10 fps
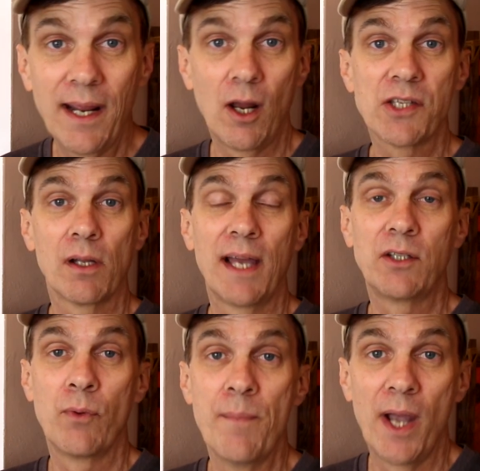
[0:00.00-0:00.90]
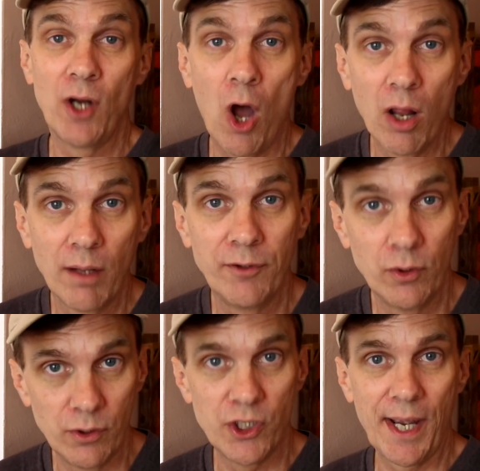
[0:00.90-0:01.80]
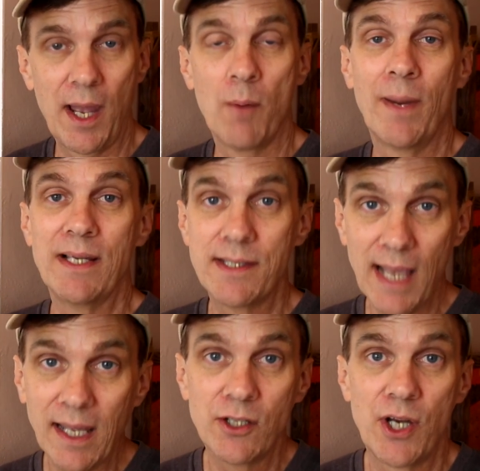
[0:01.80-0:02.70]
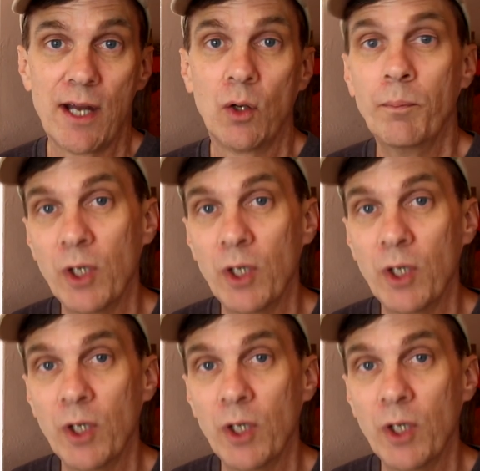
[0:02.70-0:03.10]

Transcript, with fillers: And I'd also like to remind all of you to check out my second channel,